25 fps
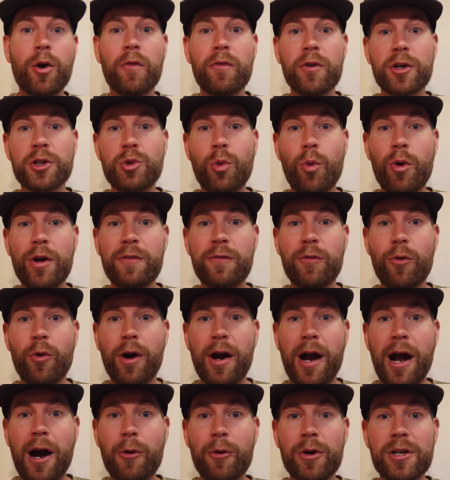over 24
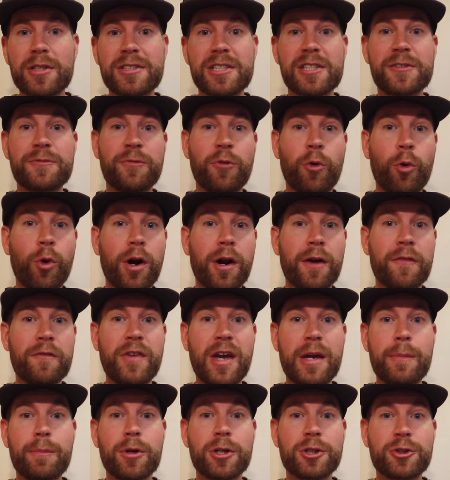hours is for a
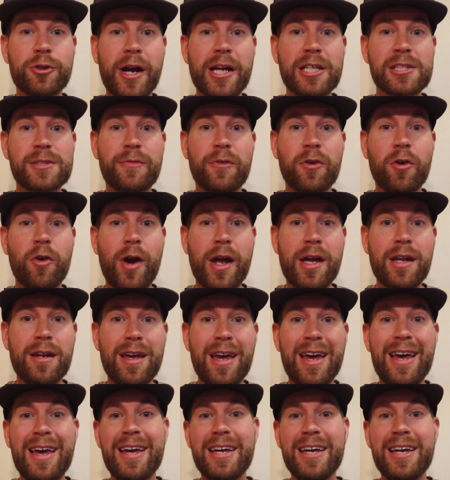vapor transfer rate